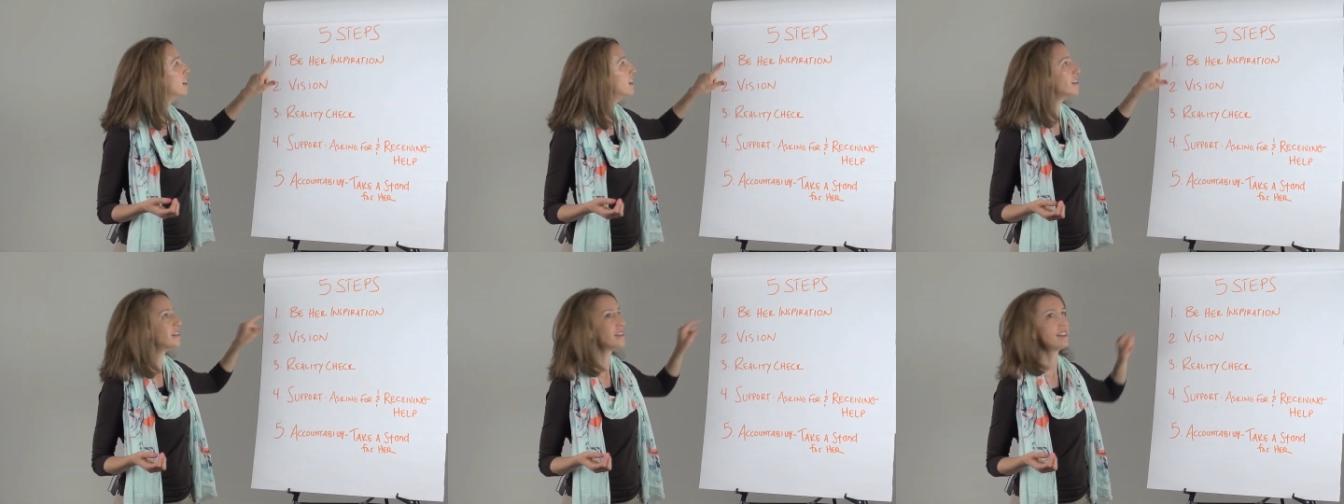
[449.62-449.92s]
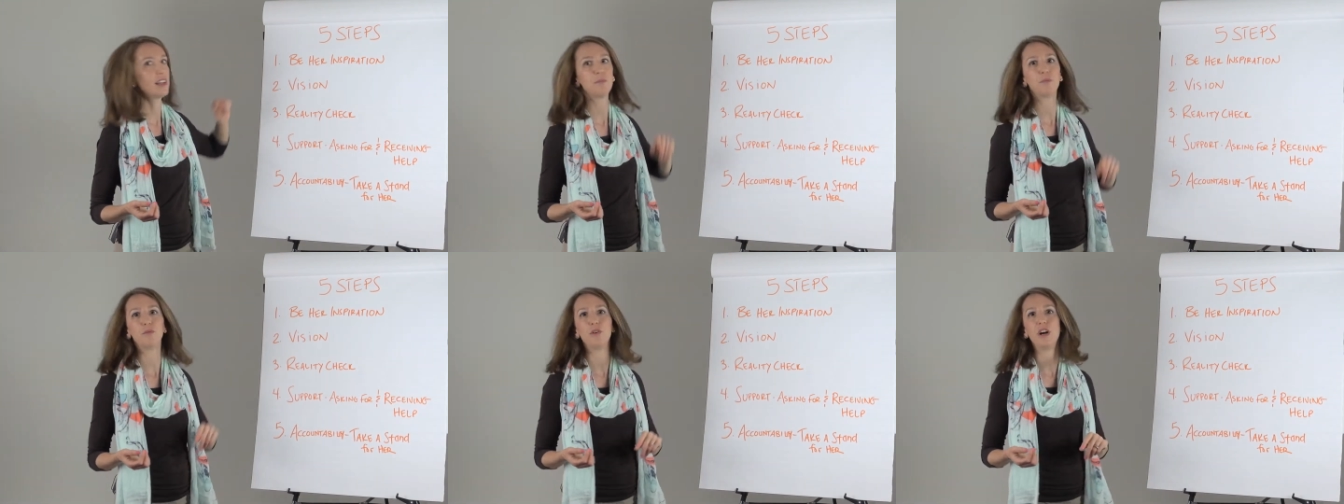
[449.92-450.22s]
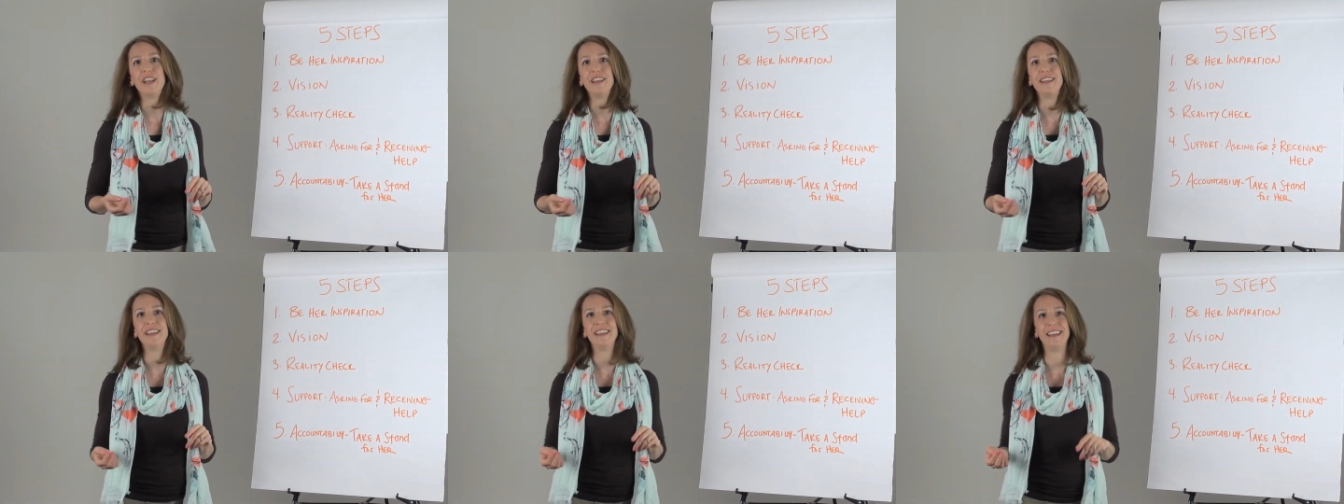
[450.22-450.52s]
Step
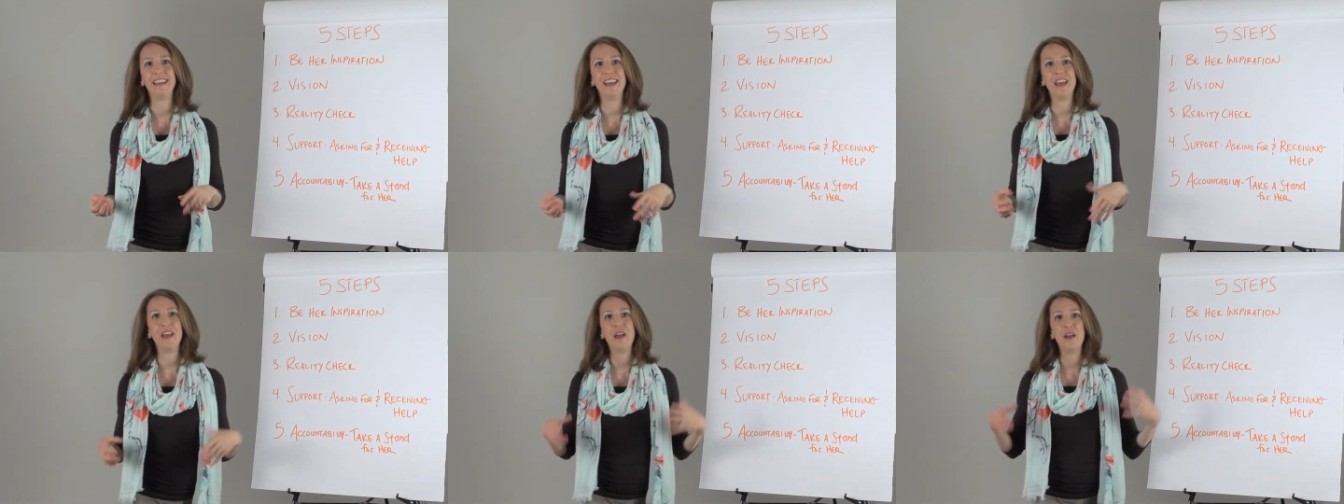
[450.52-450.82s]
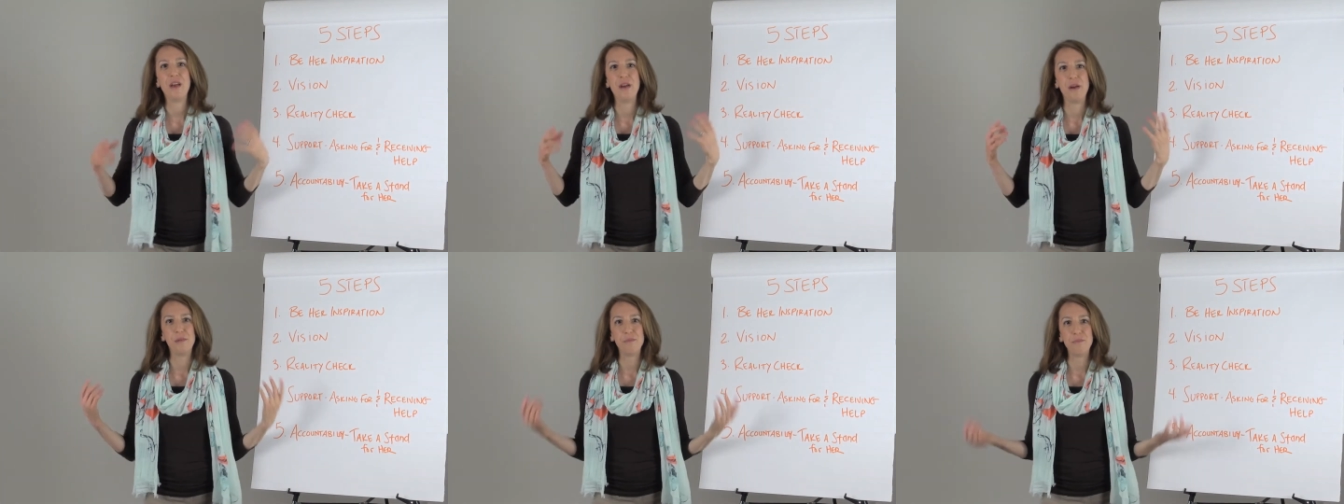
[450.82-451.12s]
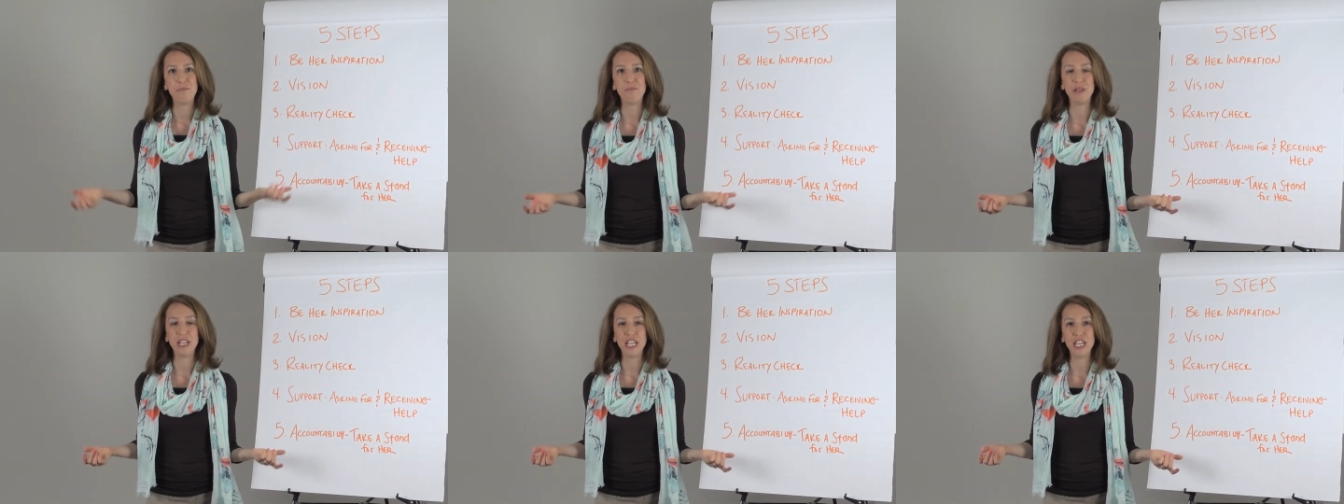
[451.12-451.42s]
one,
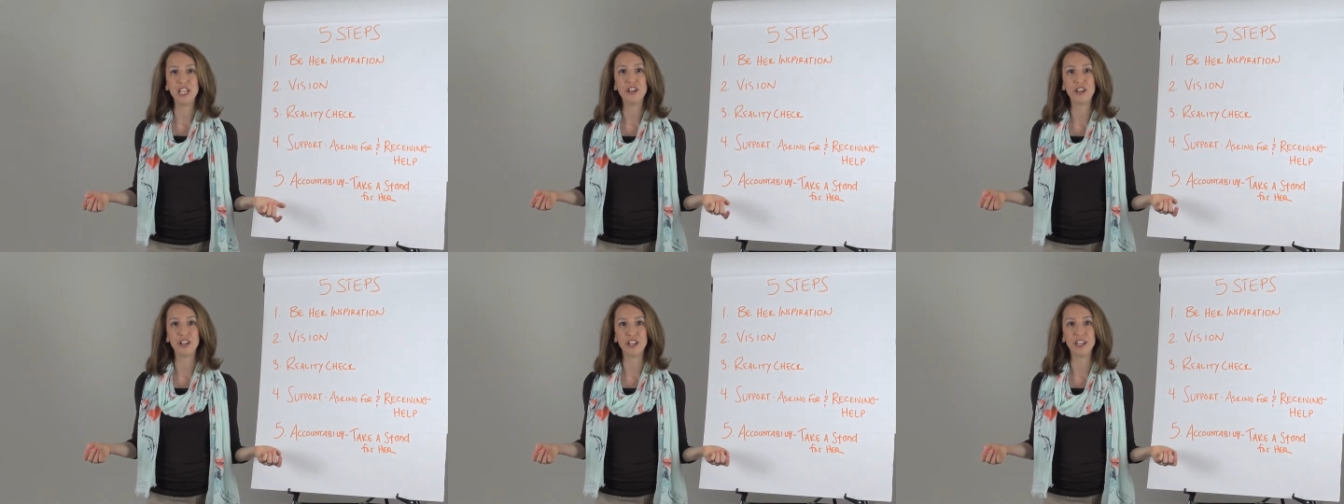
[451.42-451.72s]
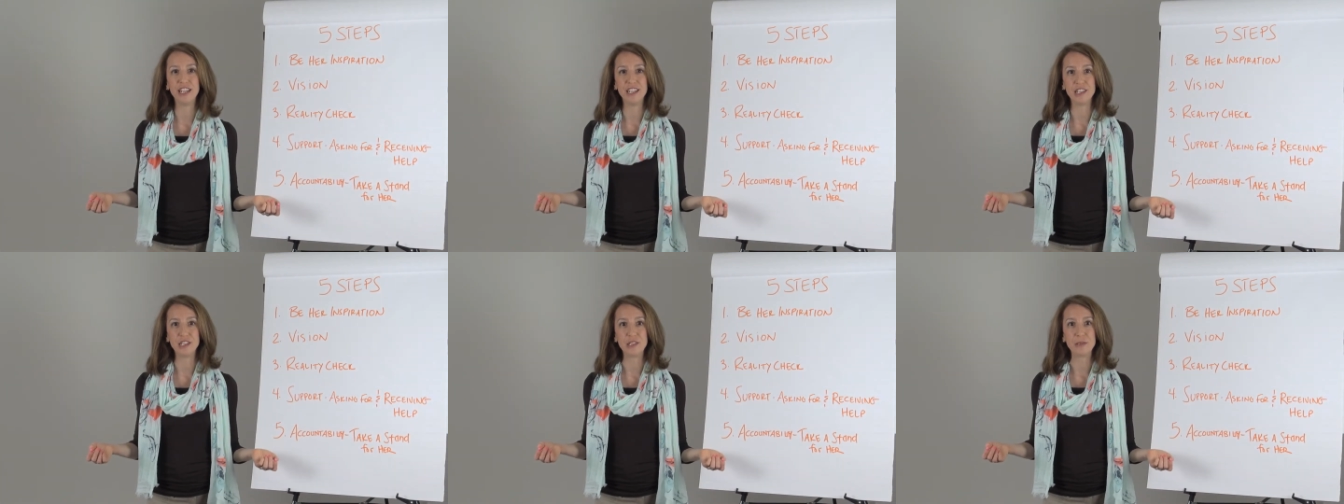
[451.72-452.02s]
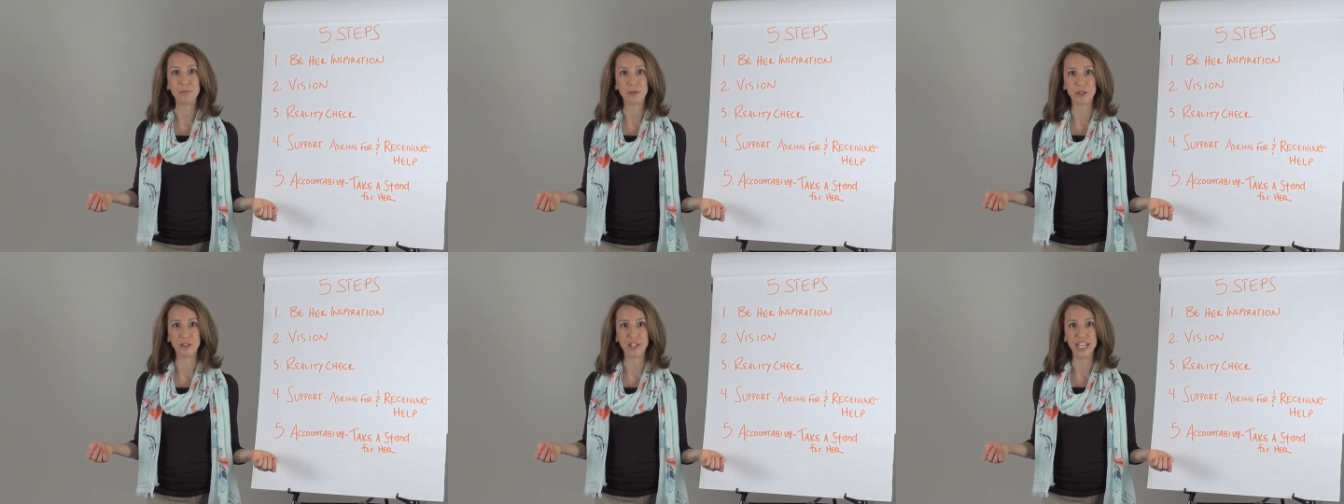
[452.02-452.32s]
be her
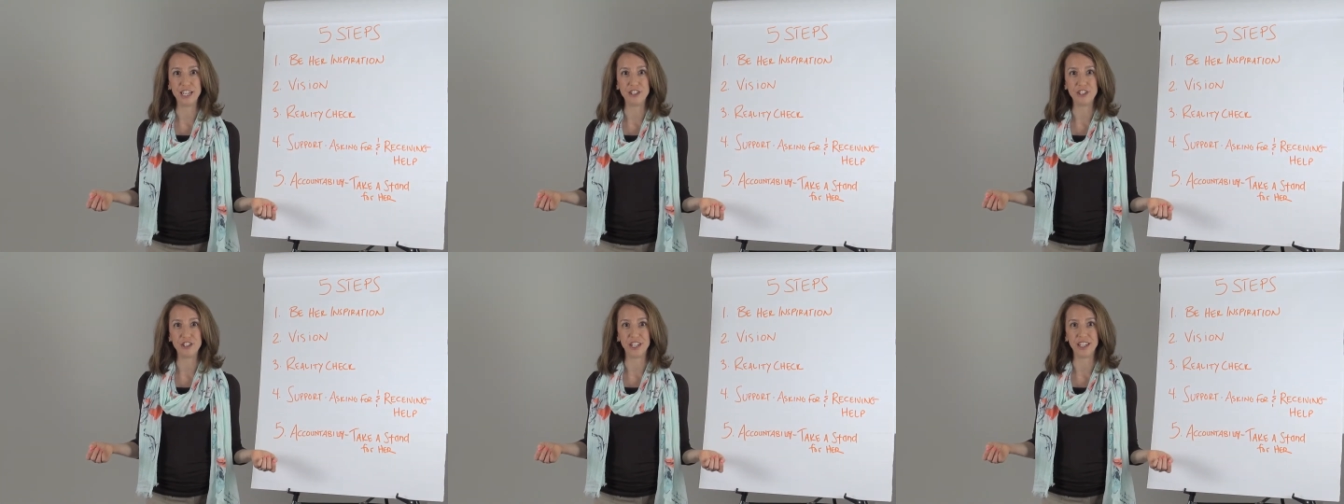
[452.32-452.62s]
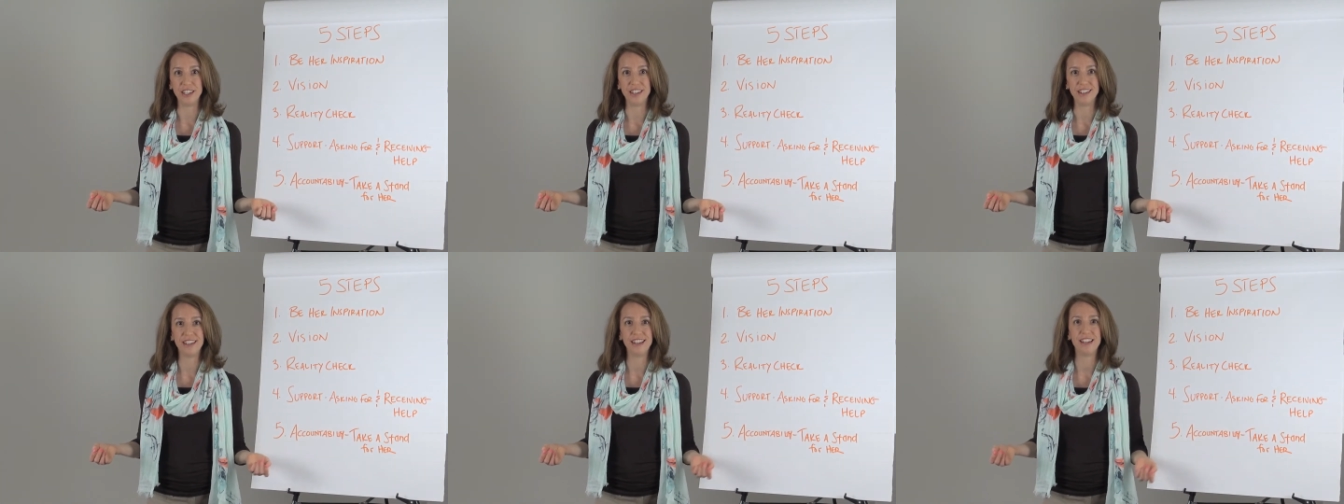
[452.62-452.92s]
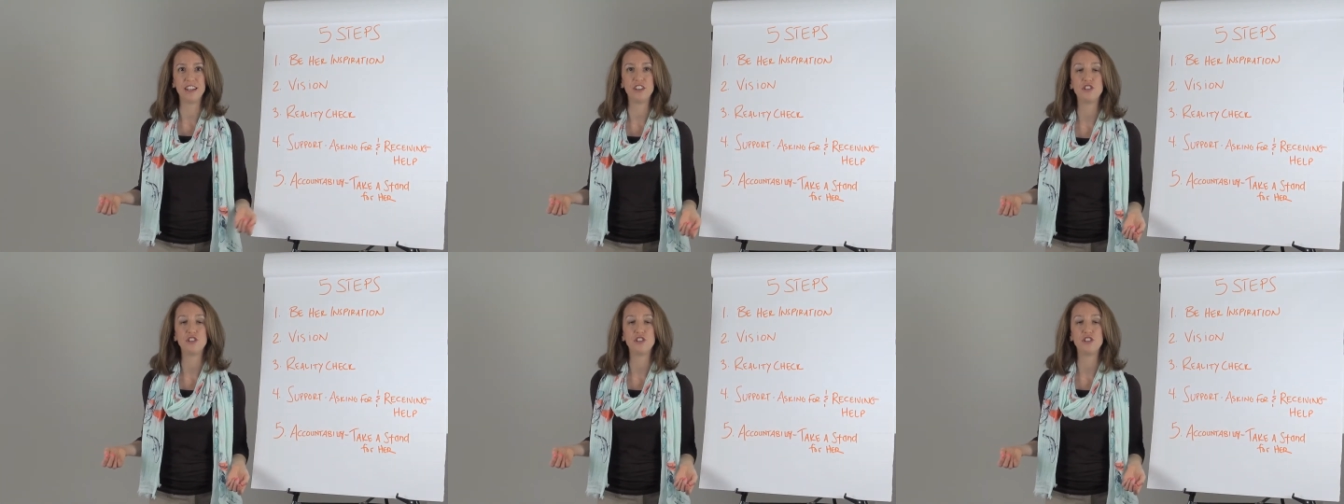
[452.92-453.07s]
inspiration.